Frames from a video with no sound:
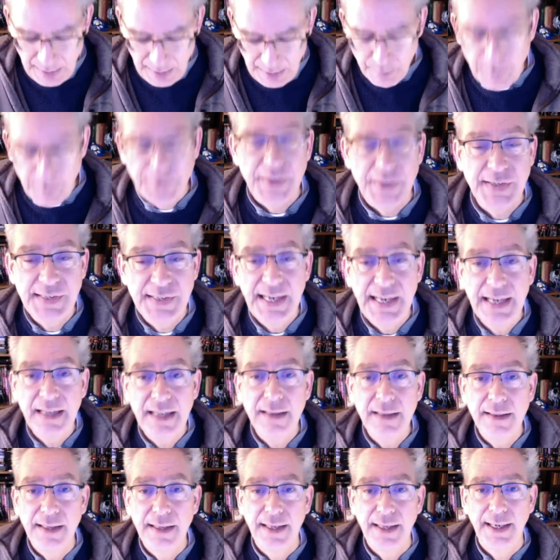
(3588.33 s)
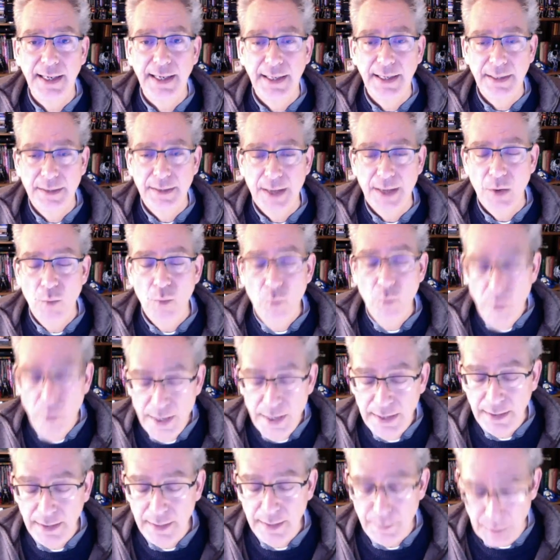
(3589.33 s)
But the second thing that
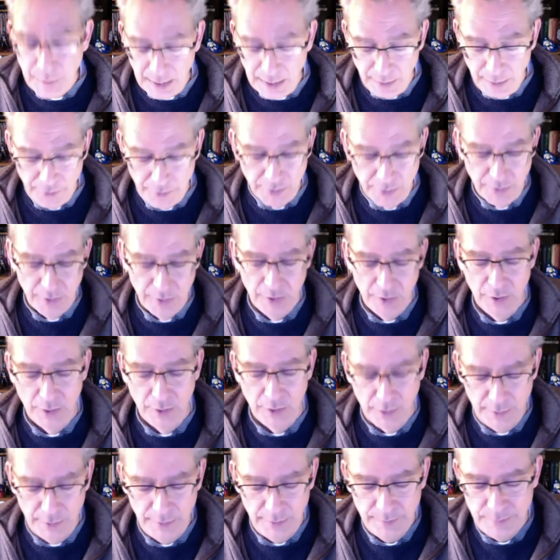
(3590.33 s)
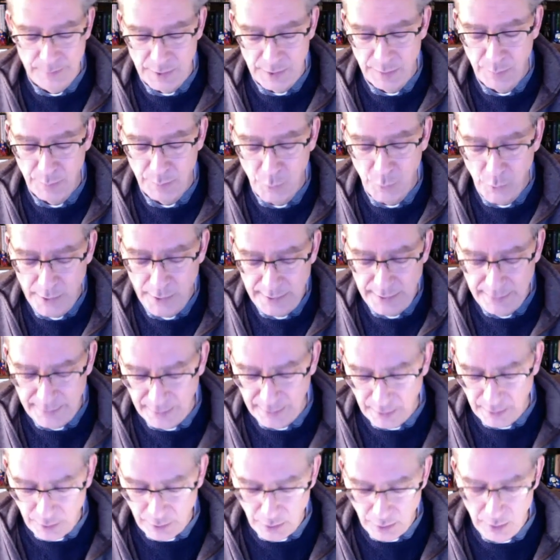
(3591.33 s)
really bothered Kirk, to the point
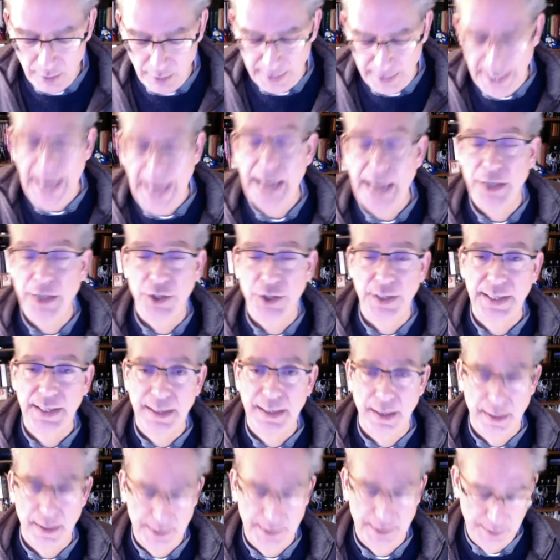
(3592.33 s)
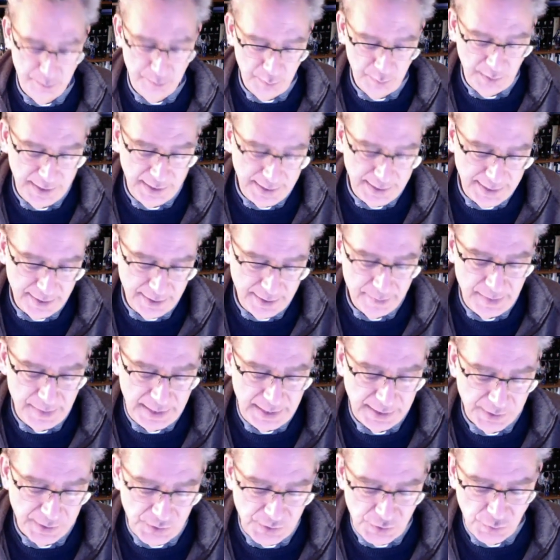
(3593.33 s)
that Kirk actually contemplated
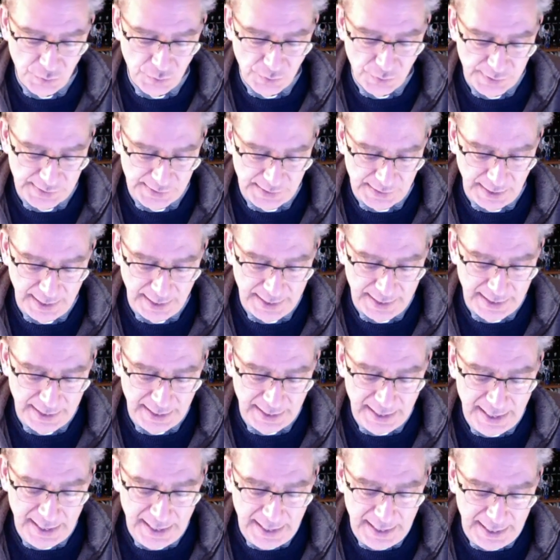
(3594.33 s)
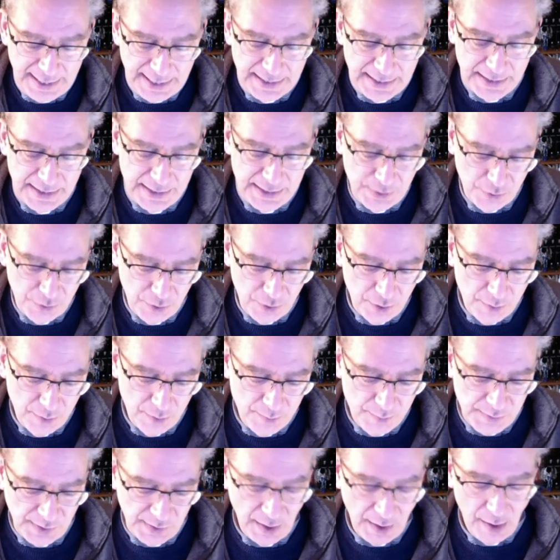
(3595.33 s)
committing suicide in
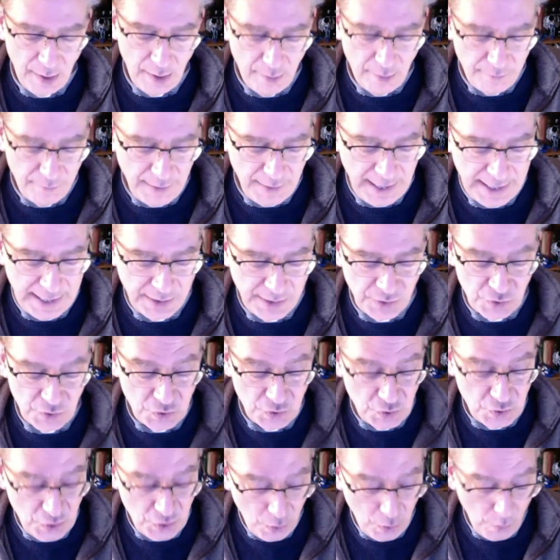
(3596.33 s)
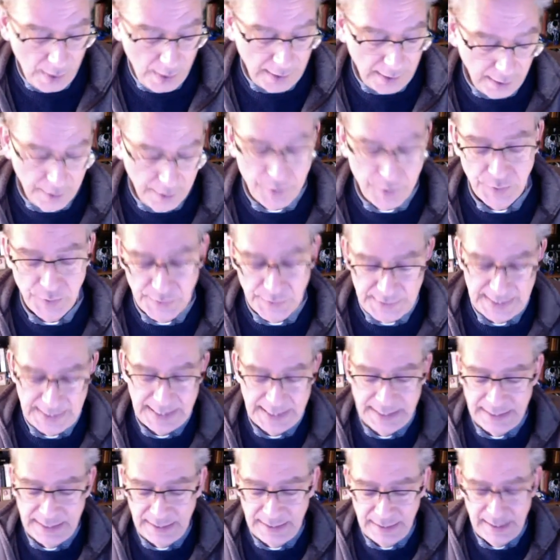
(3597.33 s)
terms of a stoic
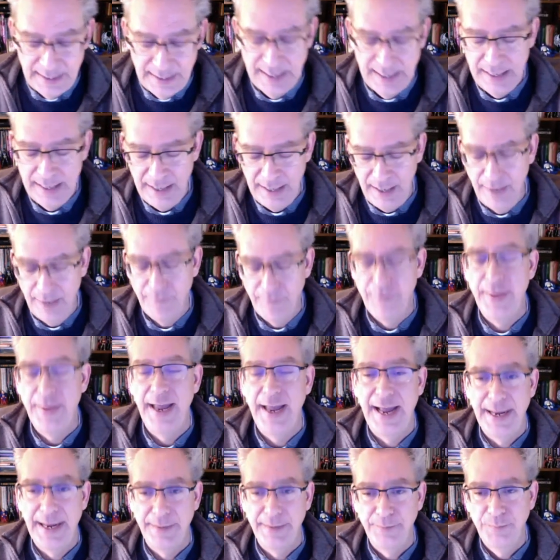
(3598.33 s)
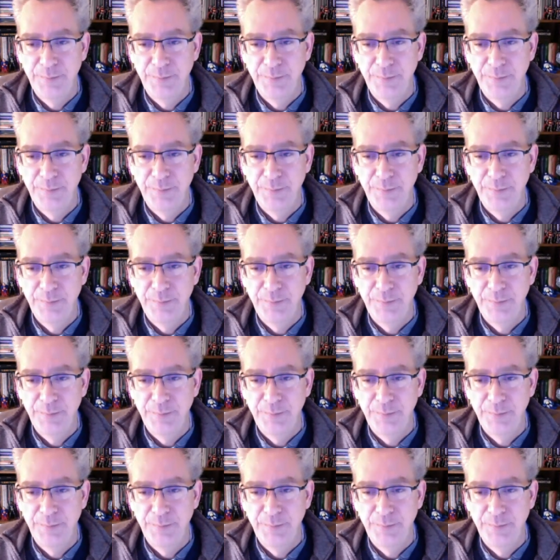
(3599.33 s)
understanding of that